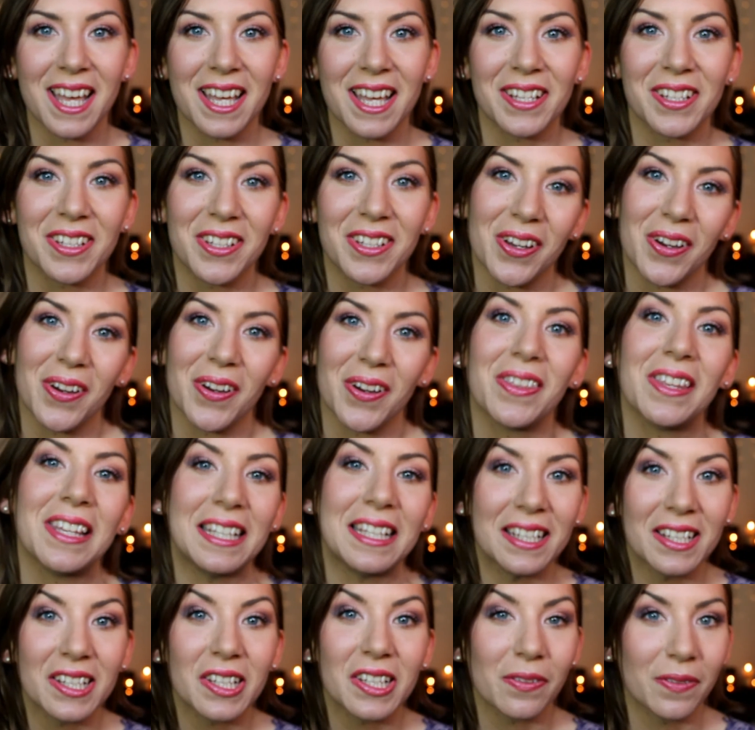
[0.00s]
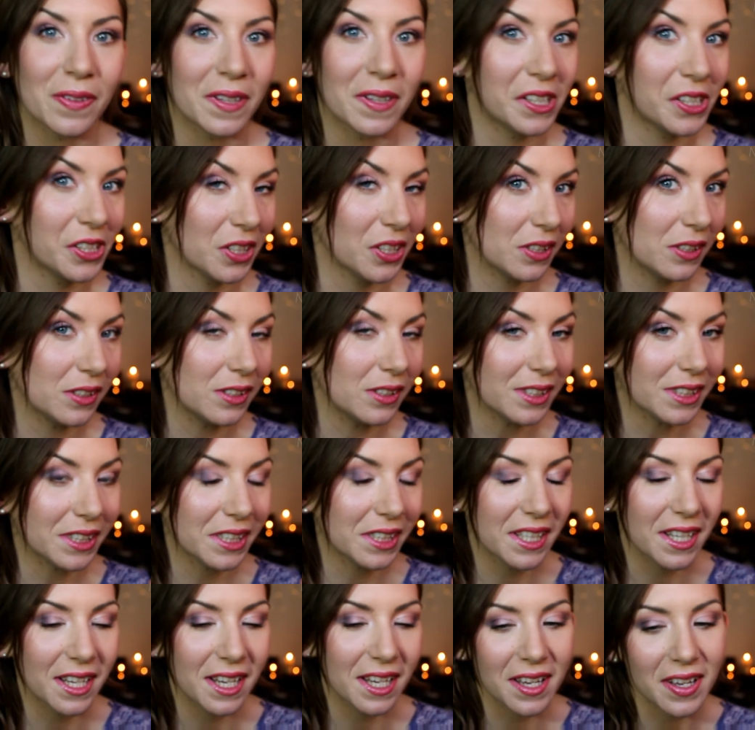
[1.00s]
So this is the finished look.
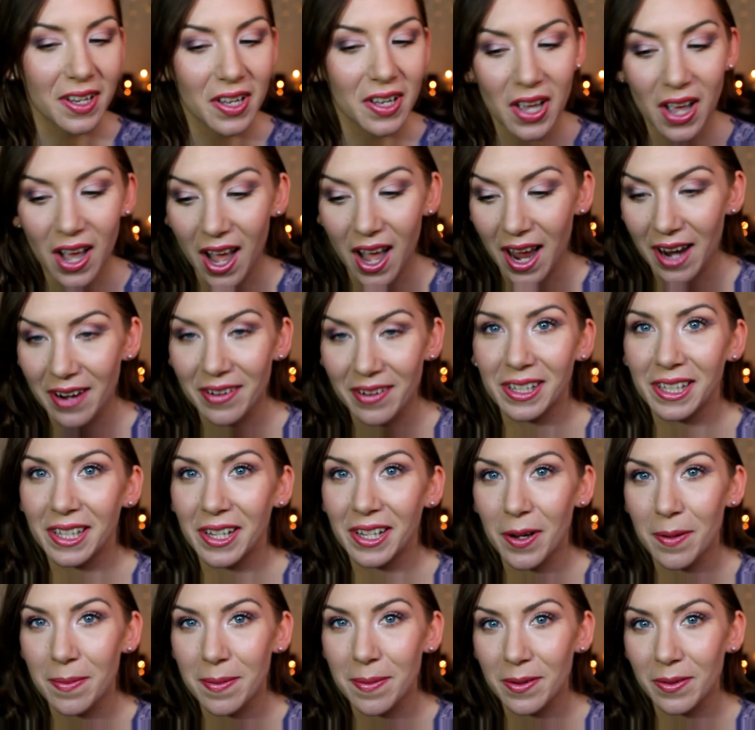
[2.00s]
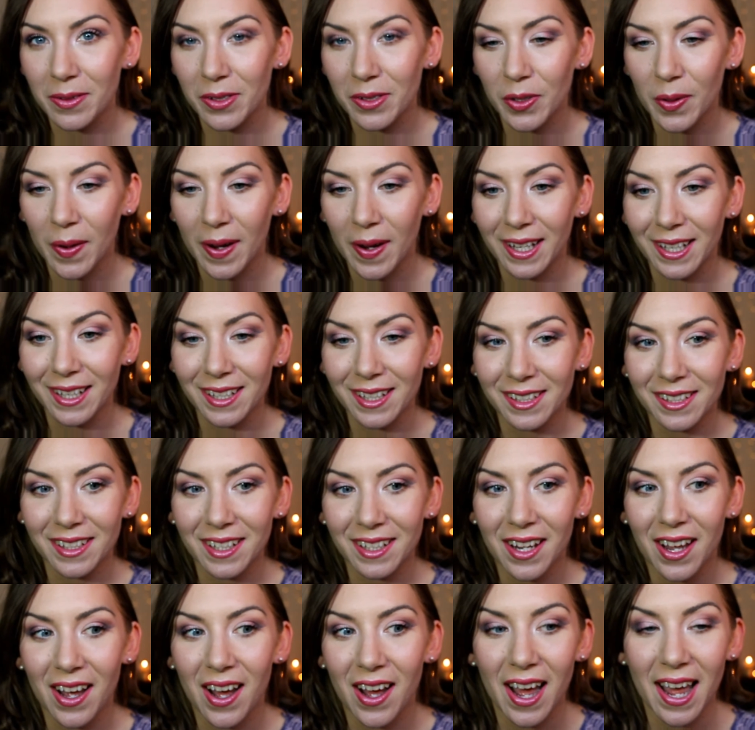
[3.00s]
I really hope you enjoyed it.
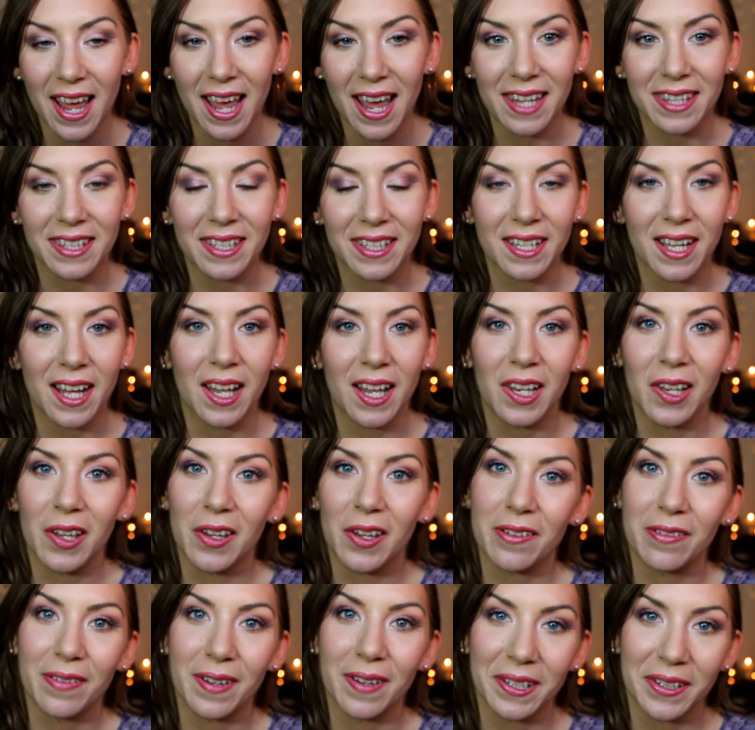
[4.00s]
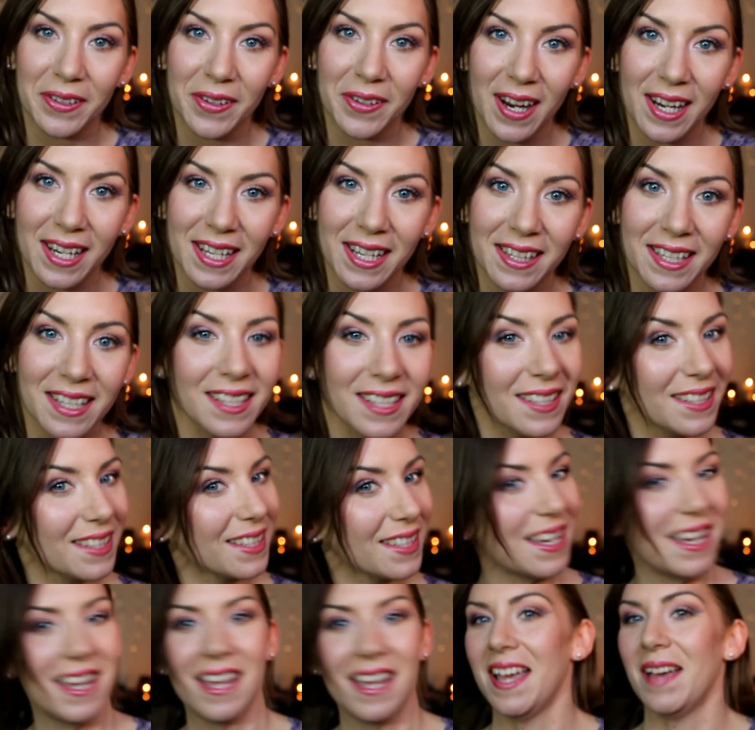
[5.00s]
I had a lot of fun creating this.
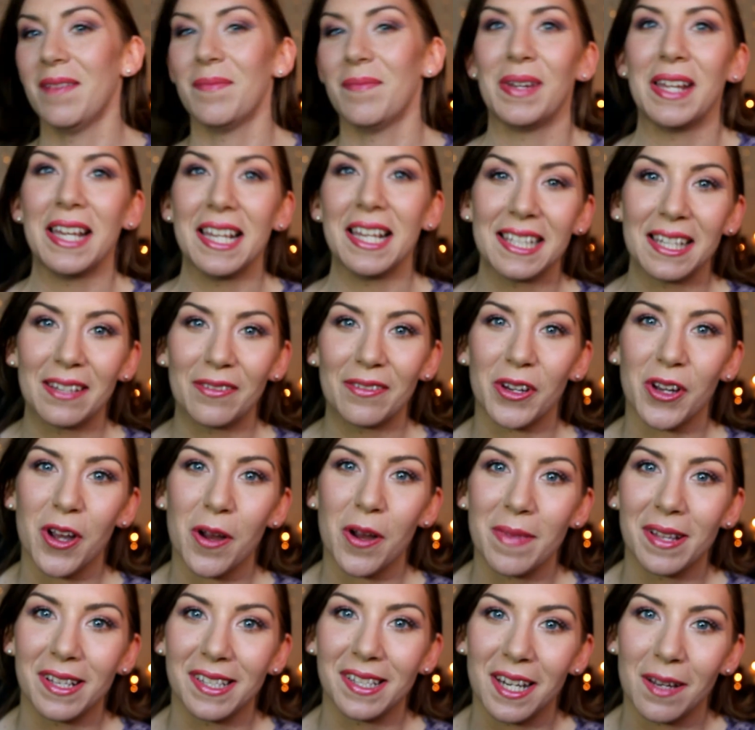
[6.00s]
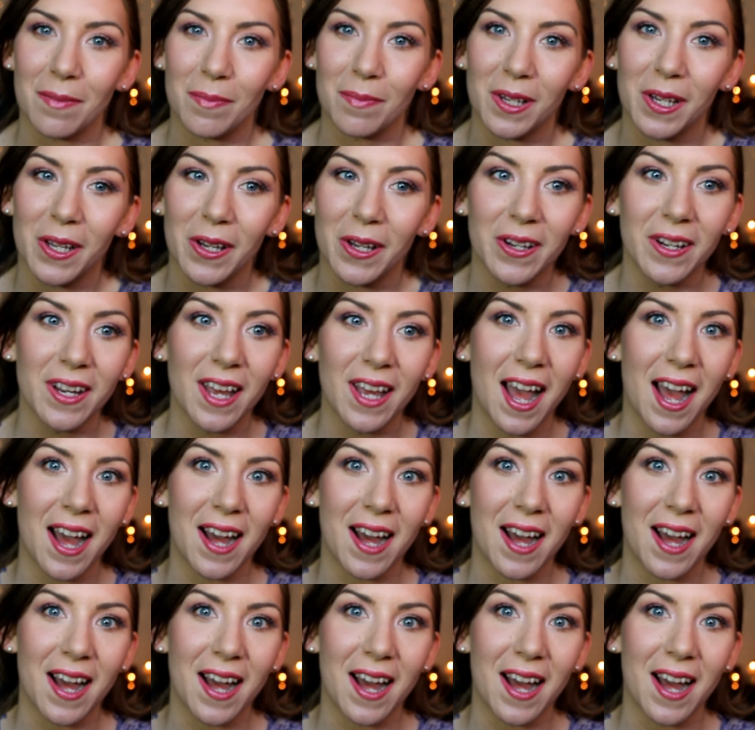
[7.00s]
Please leave your comments down below.